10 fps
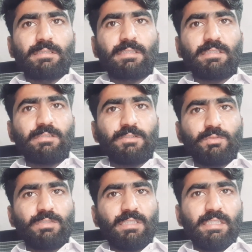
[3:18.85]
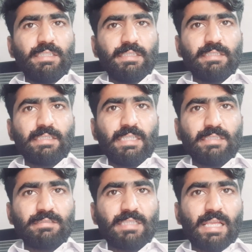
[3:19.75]
This usually
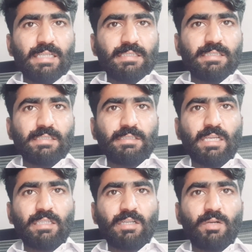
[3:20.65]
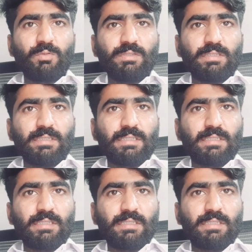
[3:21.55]
indicates that the account